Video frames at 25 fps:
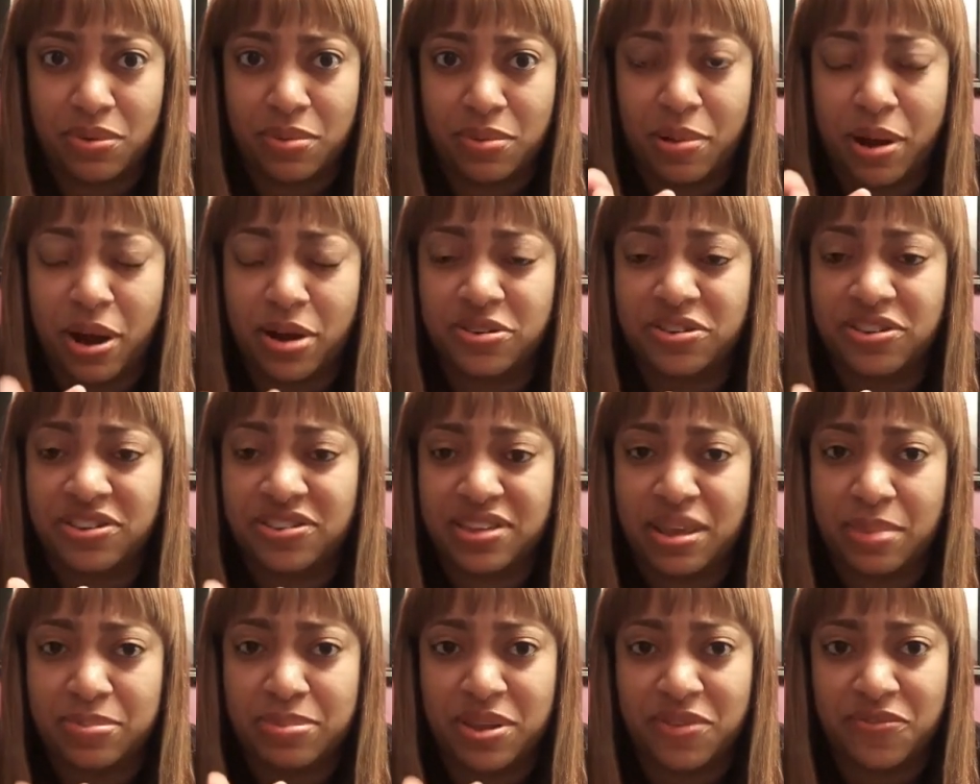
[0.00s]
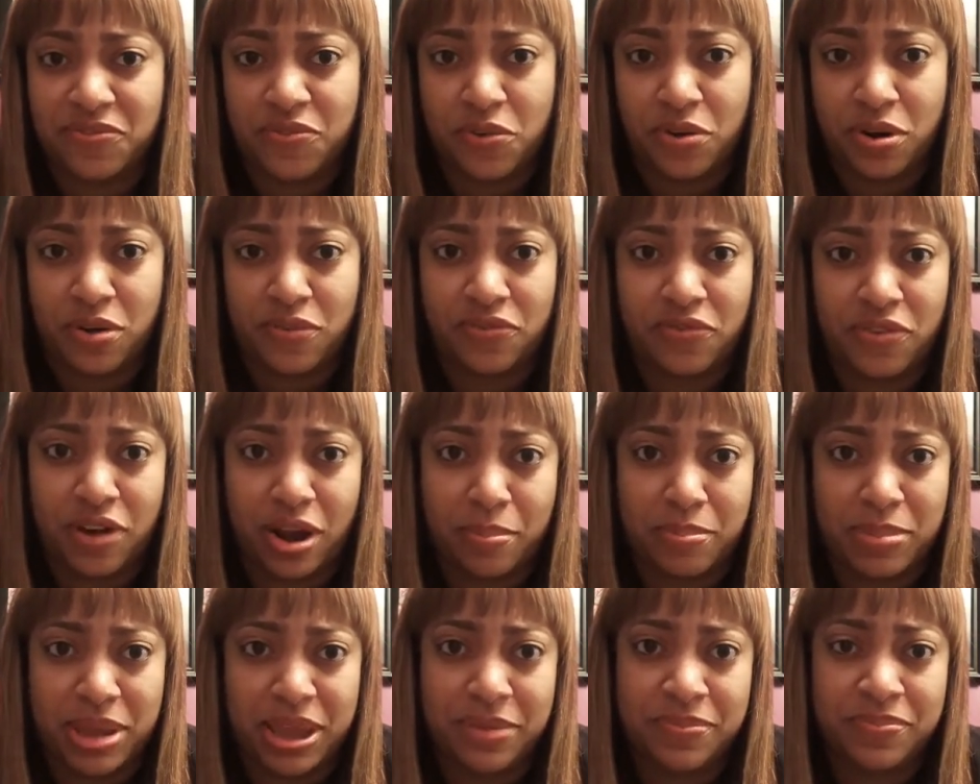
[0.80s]
Someone purchased something
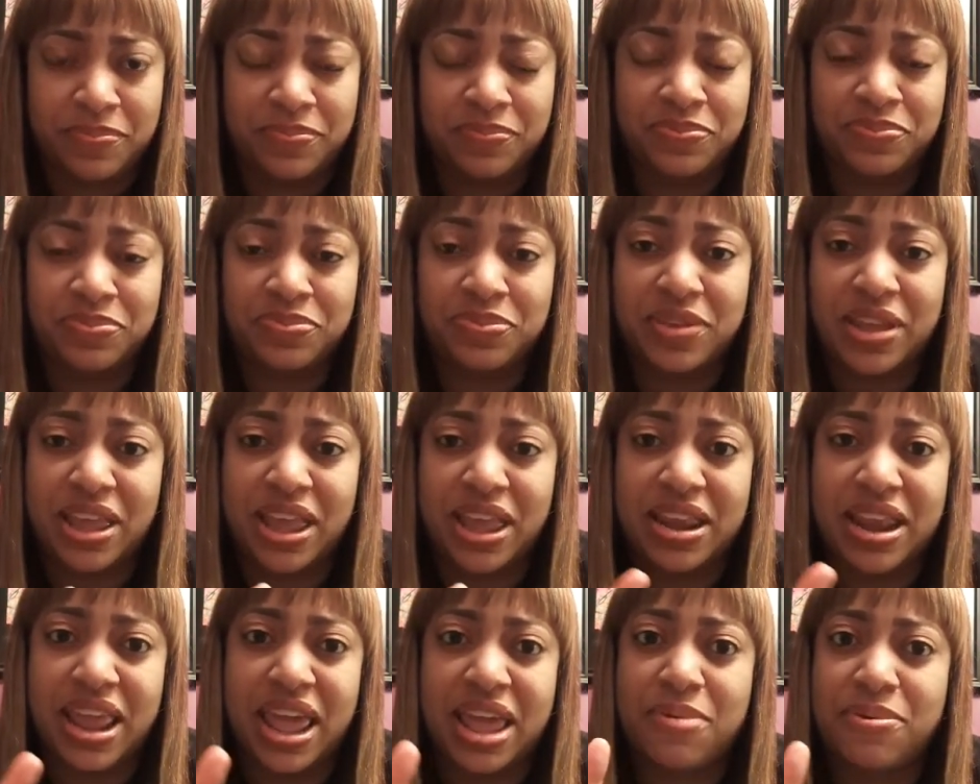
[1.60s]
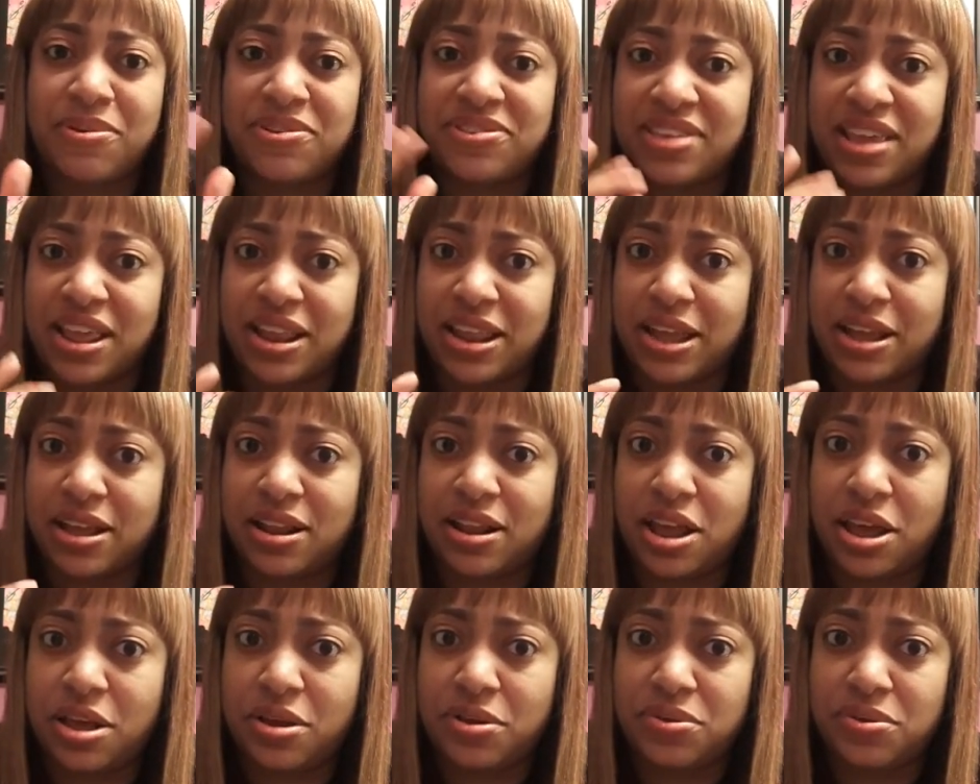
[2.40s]
from me, and they were
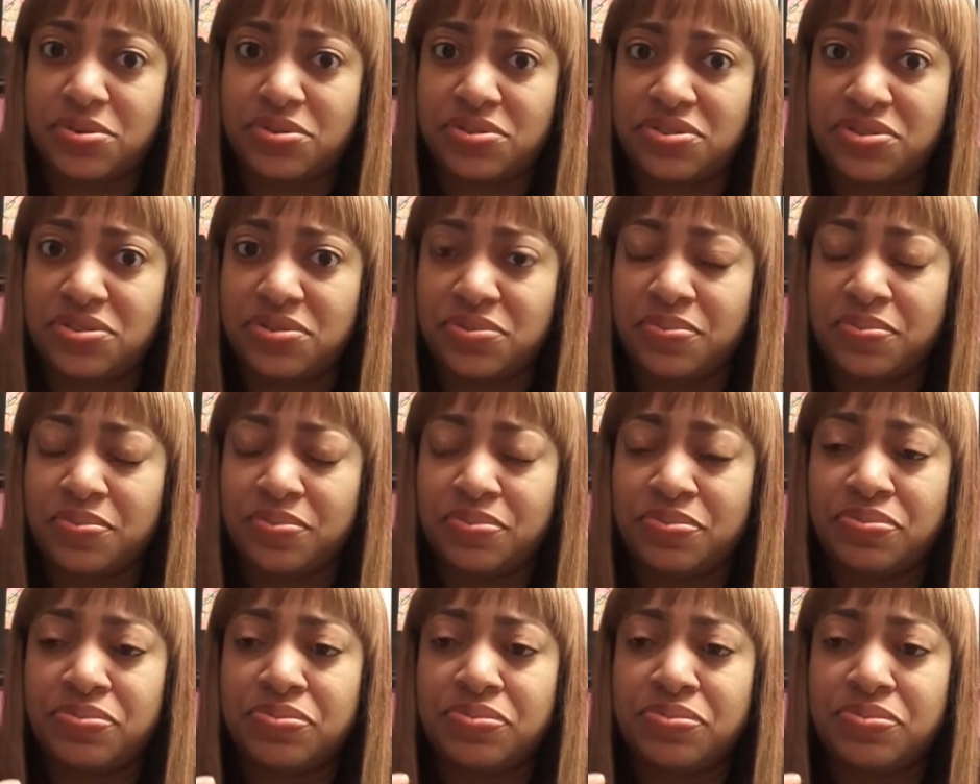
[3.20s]
selling clothes.